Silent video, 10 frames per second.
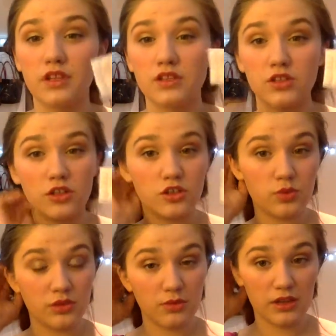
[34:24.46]
so you just
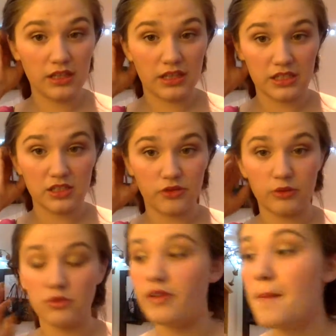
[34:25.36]
want something like this to
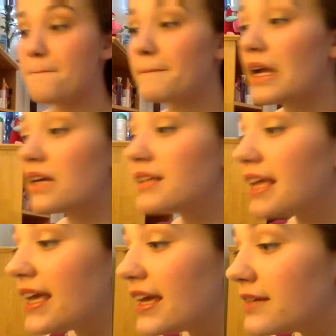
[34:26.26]
remove it.
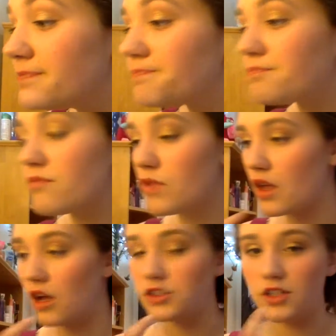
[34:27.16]
And
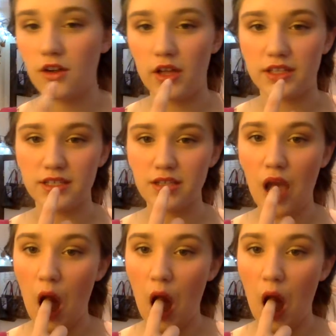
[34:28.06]
also go like this.